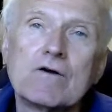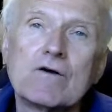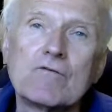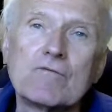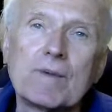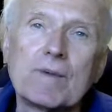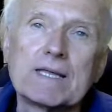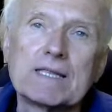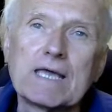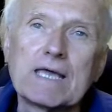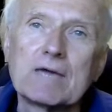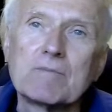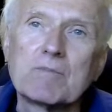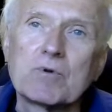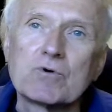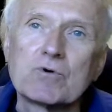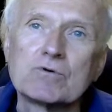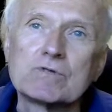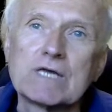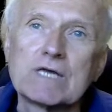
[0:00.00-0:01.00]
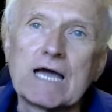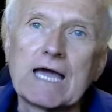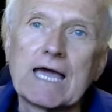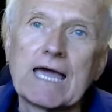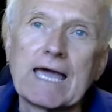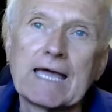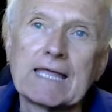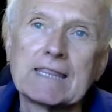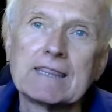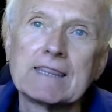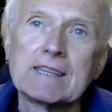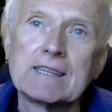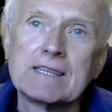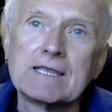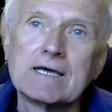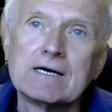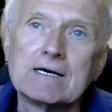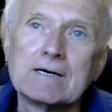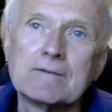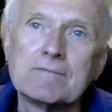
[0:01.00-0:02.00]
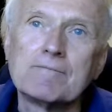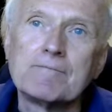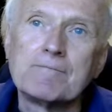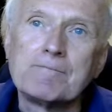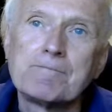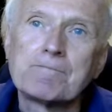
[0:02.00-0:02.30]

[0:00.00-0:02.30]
of my neighborhood, and the